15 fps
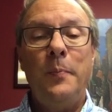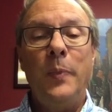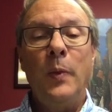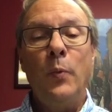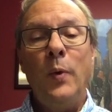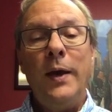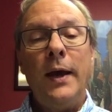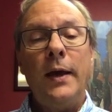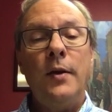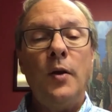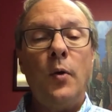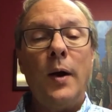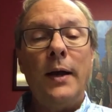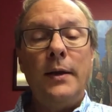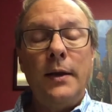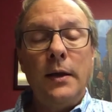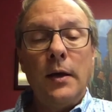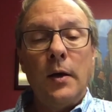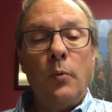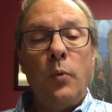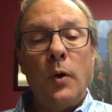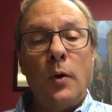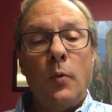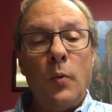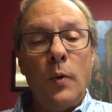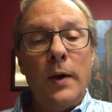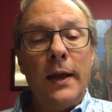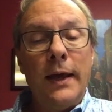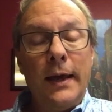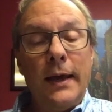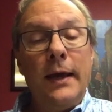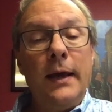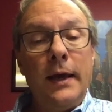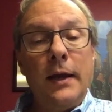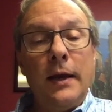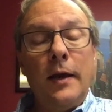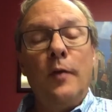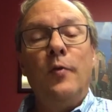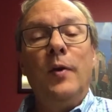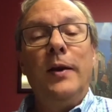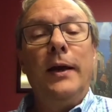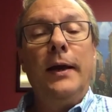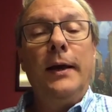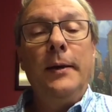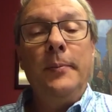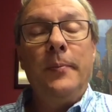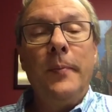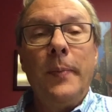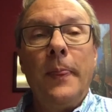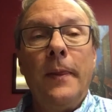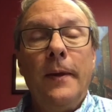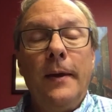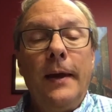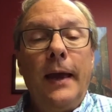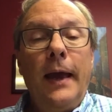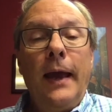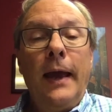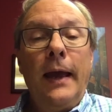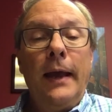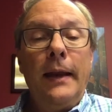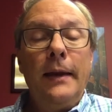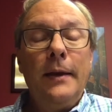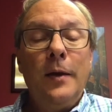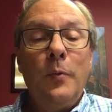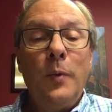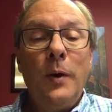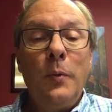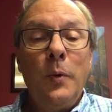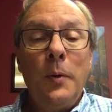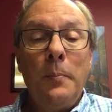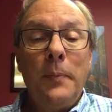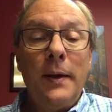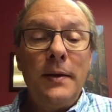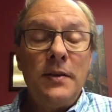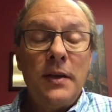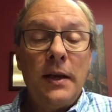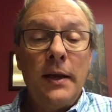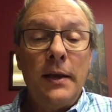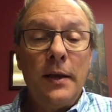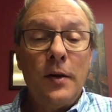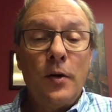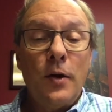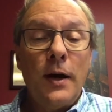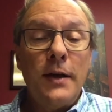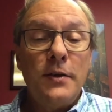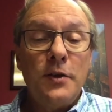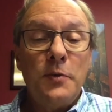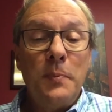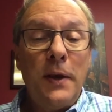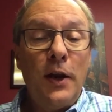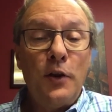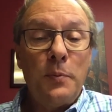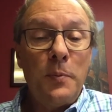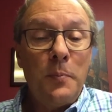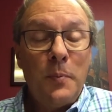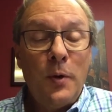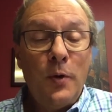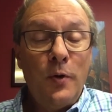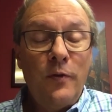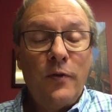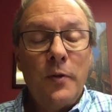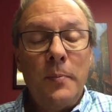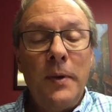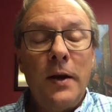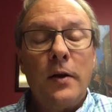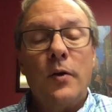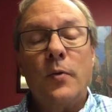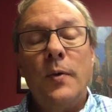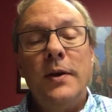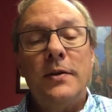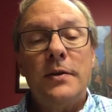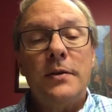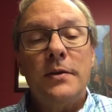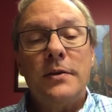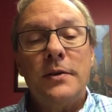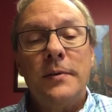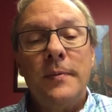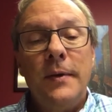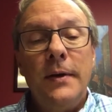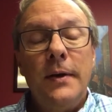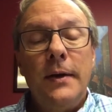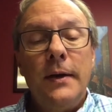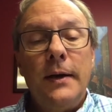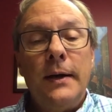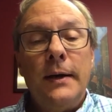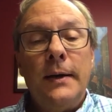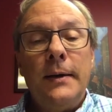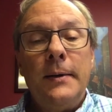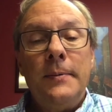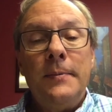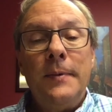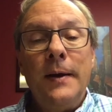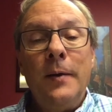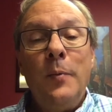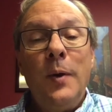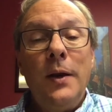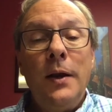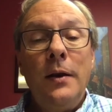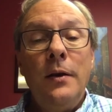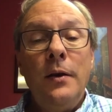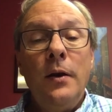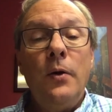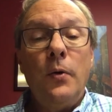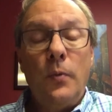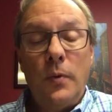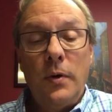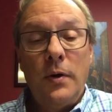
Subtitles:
We had no idea what lay ahead every day, and we were basically in crisis management mode for medical reasons, and we didn't know